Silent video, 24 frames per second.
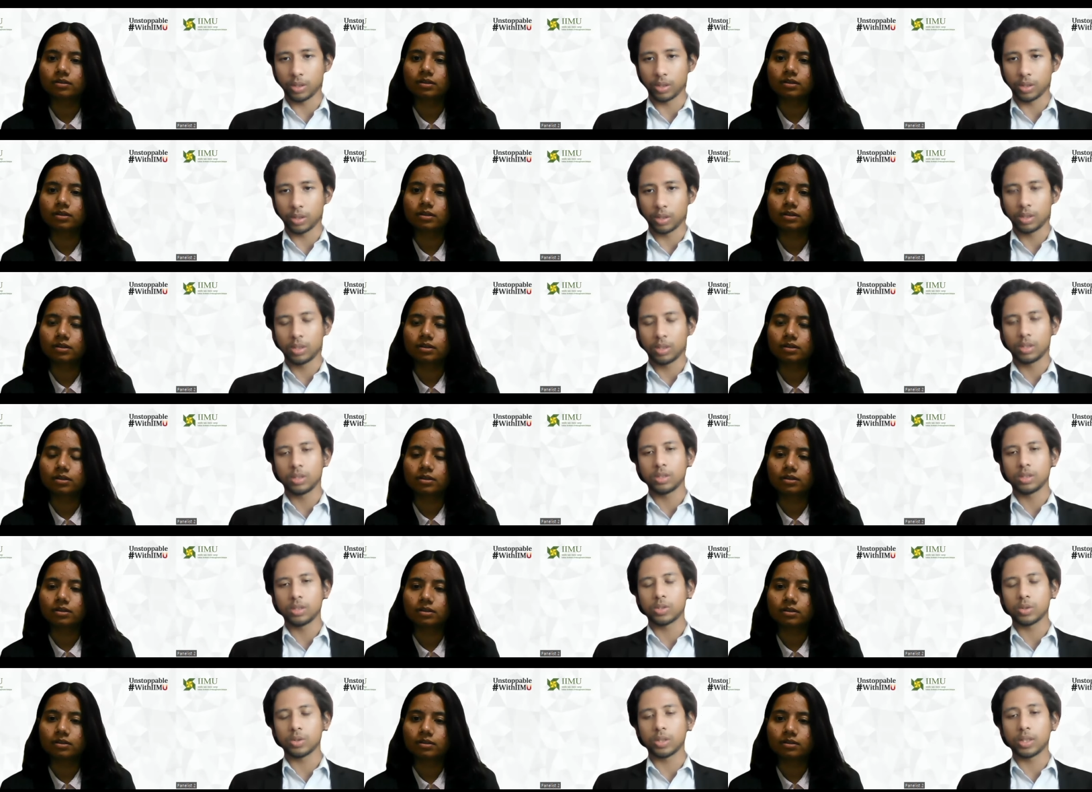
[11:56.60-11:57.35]
Speaker 1: So
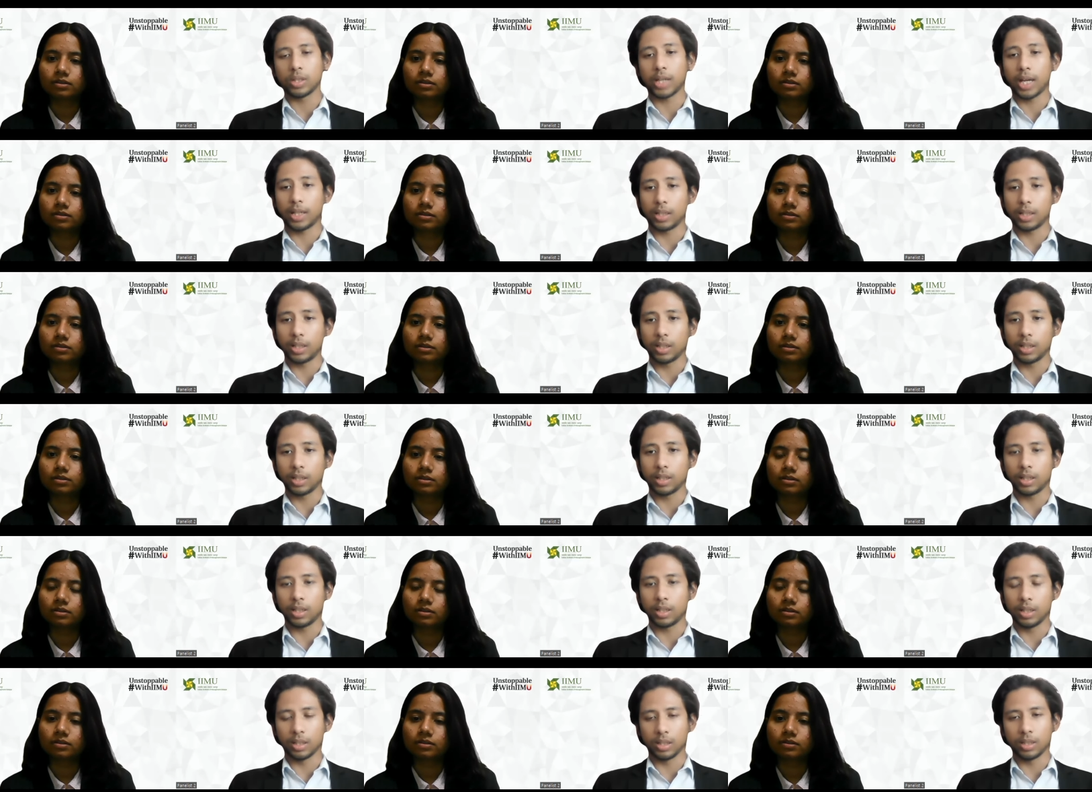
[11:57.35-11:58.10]
the candidate
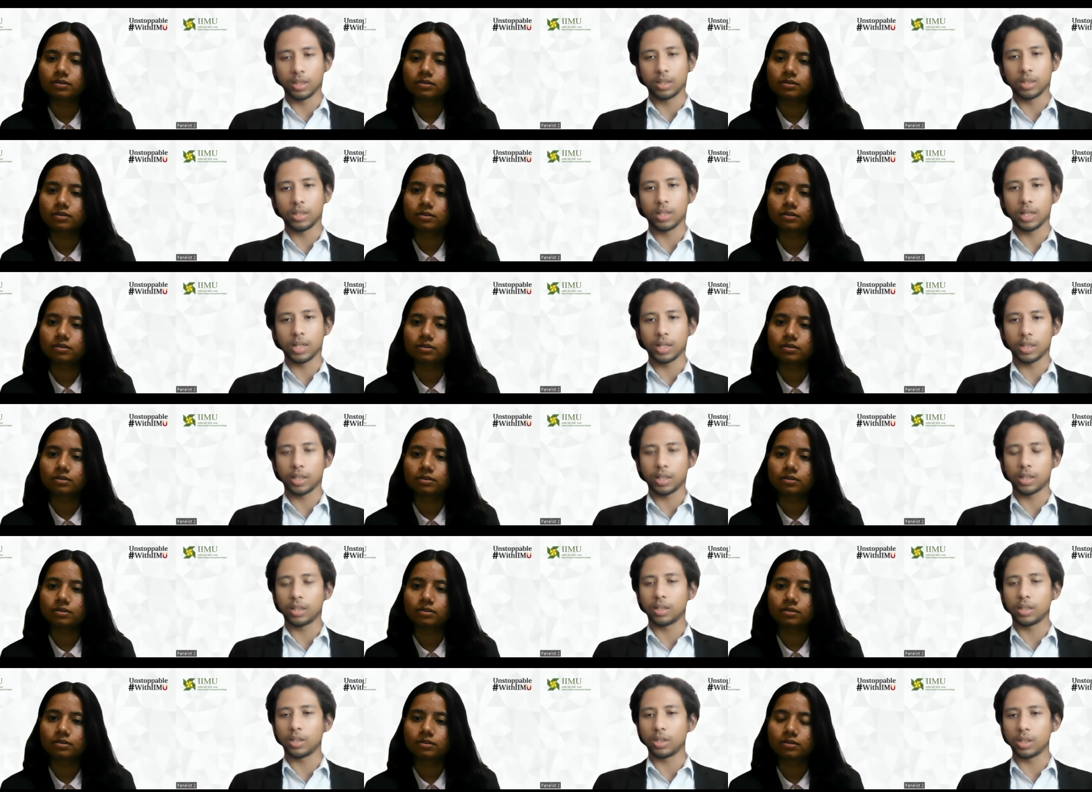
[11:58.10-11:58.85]
here really did
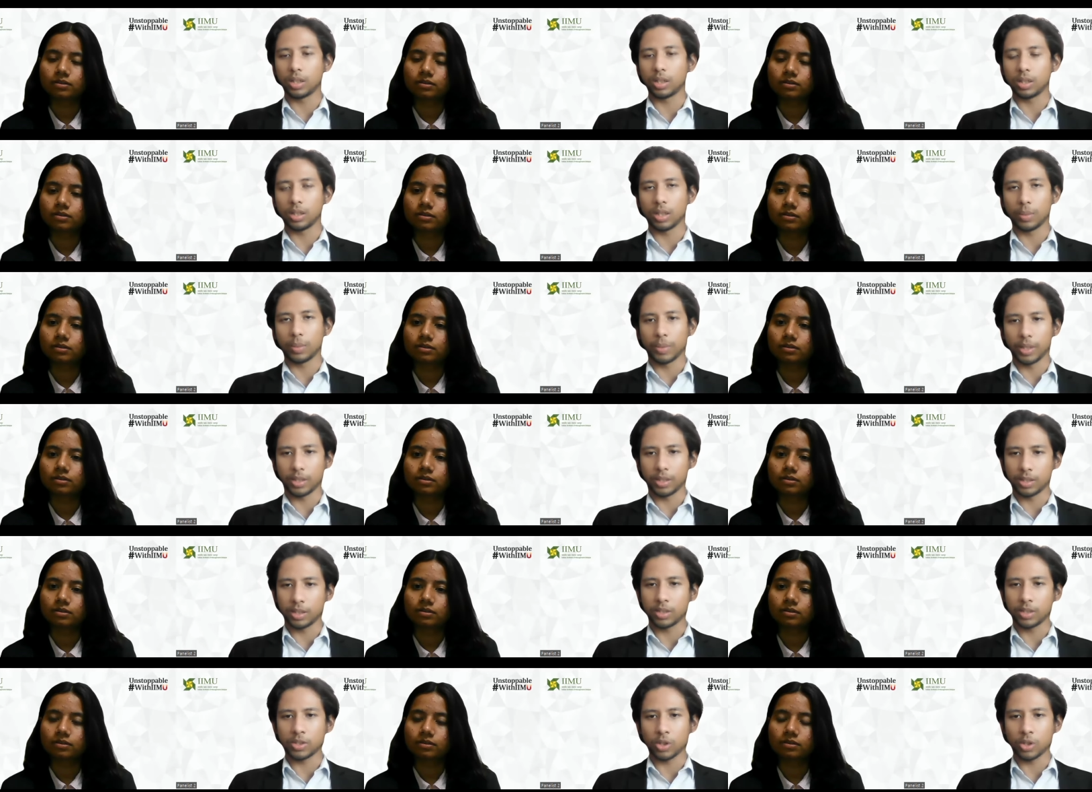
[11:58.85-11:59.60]
an amazing
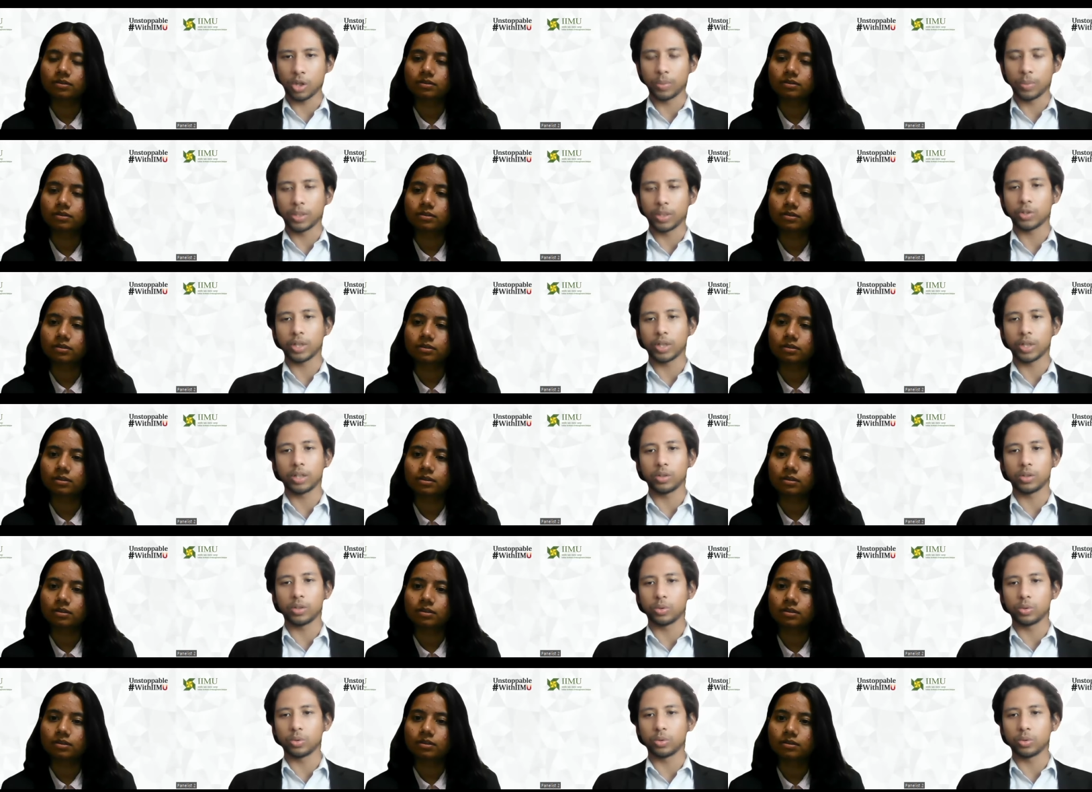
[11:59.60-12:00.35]
job in trying
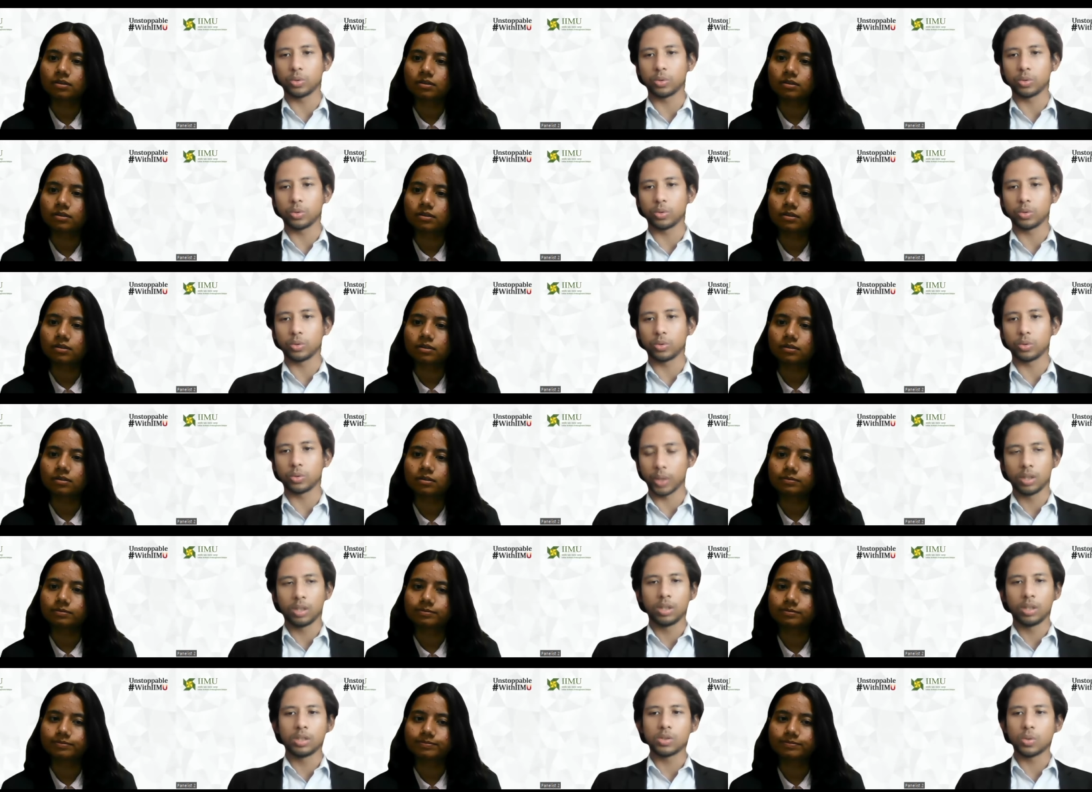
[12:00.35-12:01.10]
to
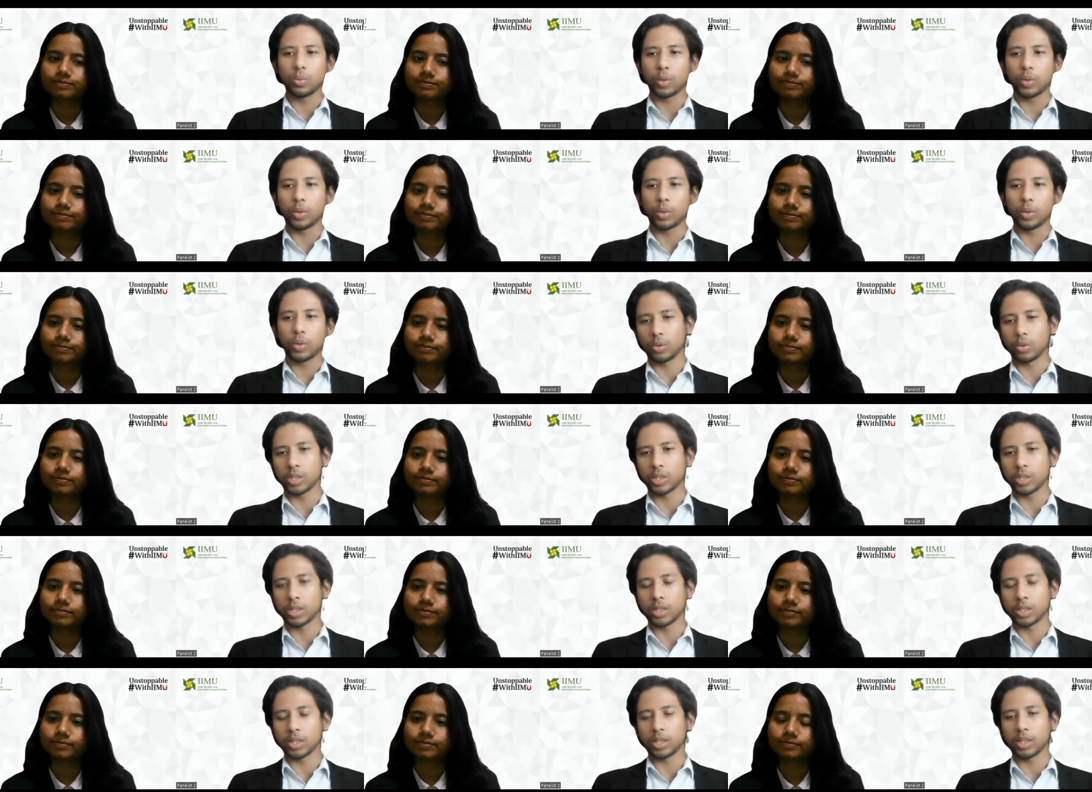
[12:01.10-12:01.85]
sway the interview.
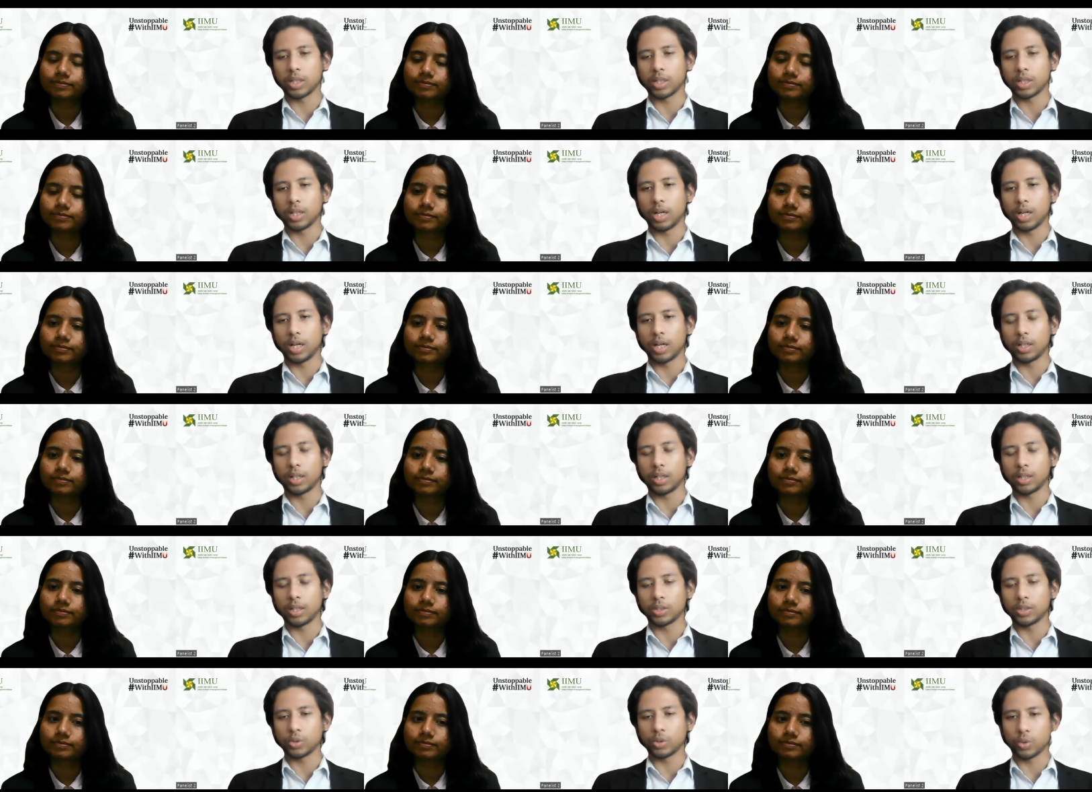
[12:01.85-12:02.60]
So when
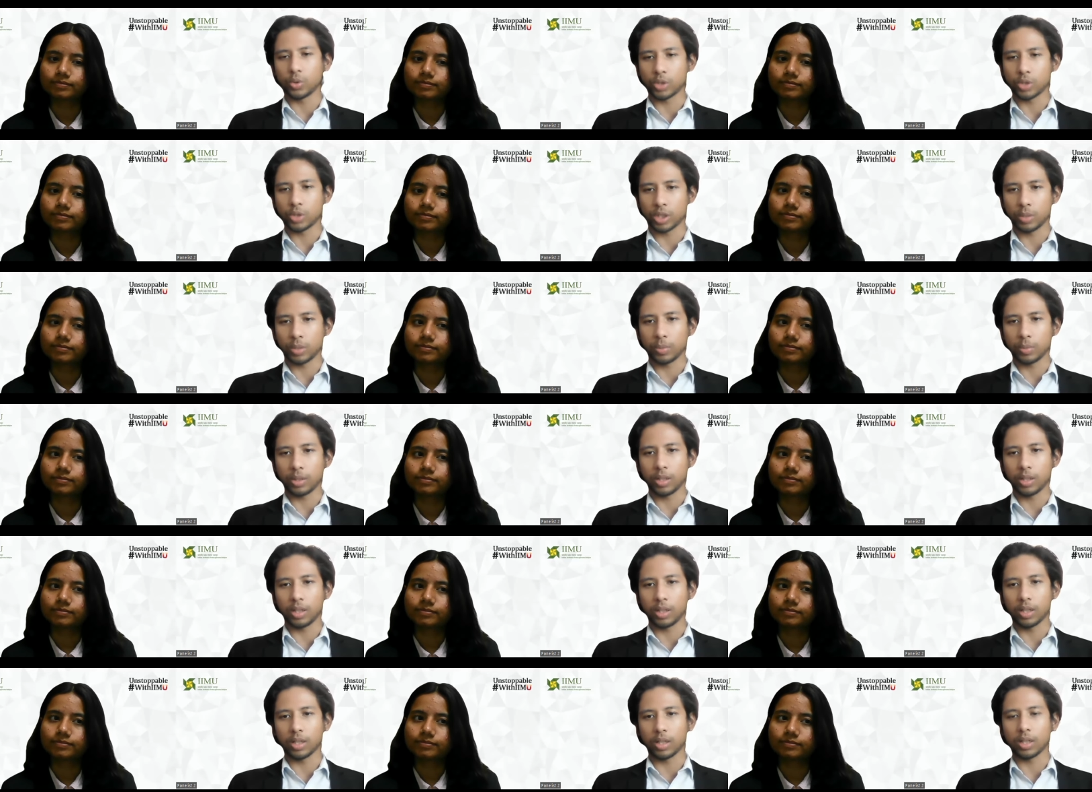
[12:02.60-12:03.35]
the question
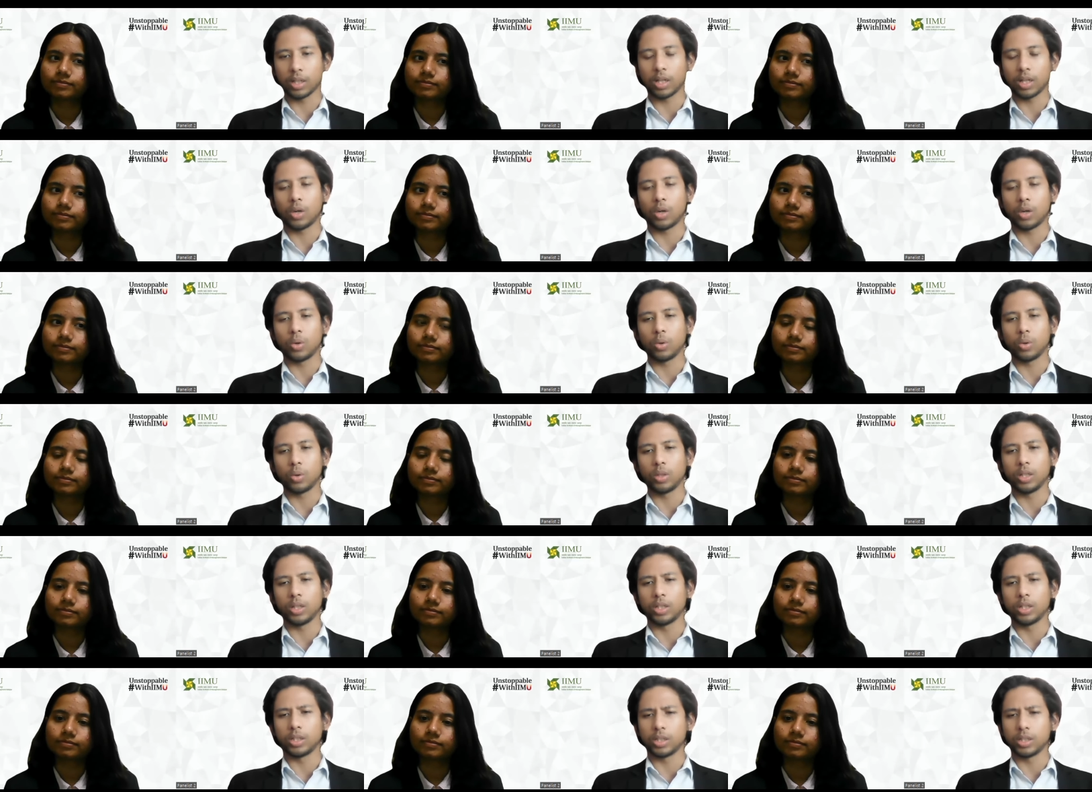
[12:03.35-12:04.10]
regarding social
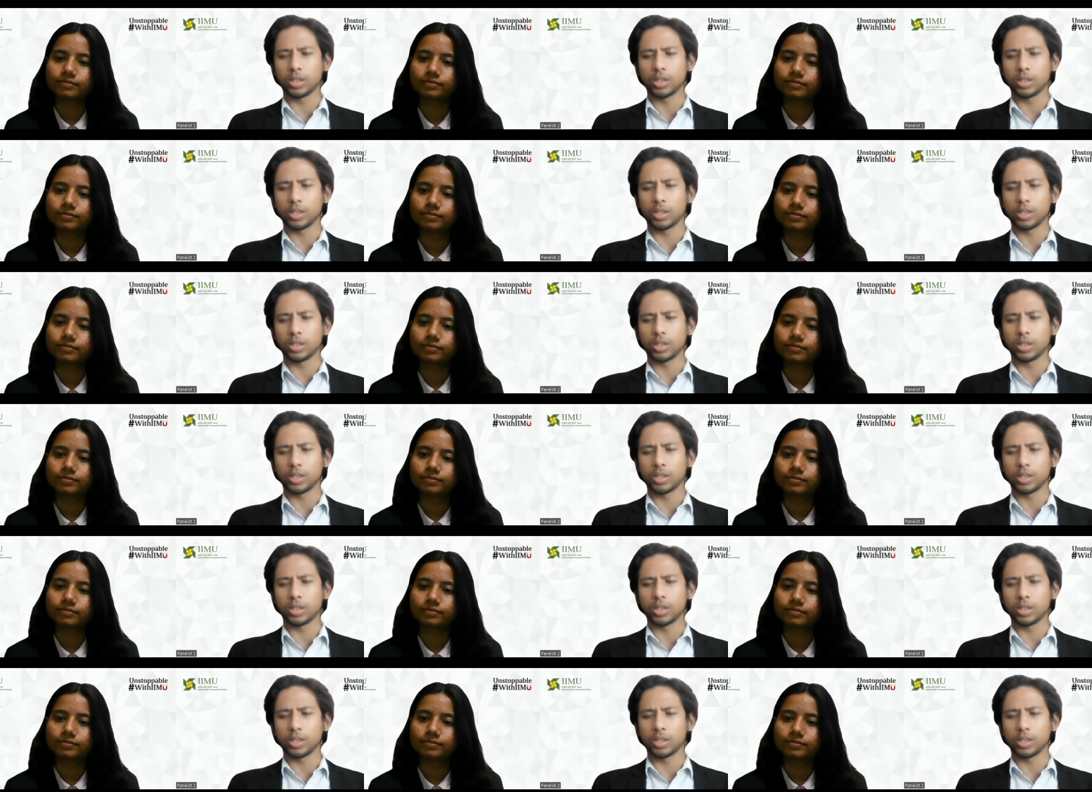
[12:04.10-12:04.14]
media and how